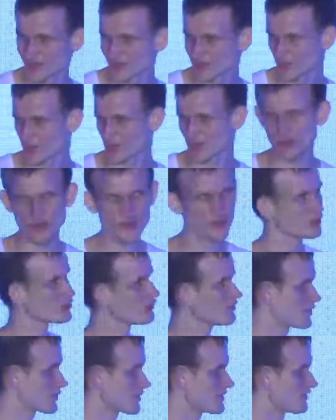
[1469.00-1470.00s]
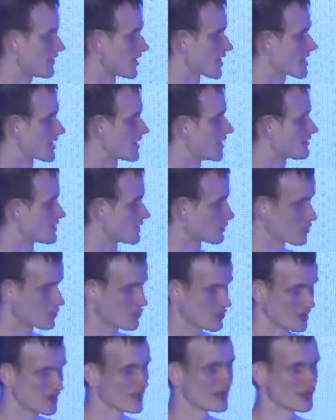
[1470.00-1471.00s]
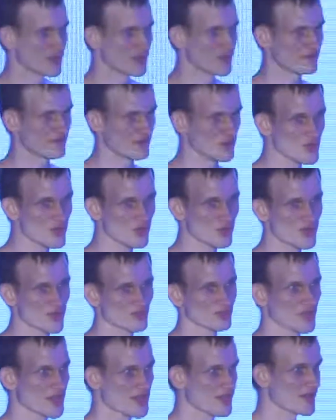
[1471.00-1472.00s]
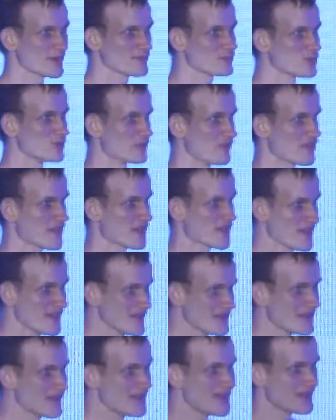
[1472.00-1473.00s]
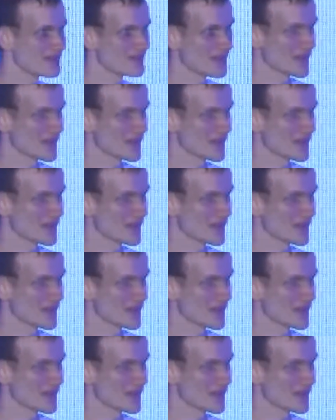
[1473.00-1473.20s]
There's also very fun stuff that we're working on in the future. So things like proof of stake that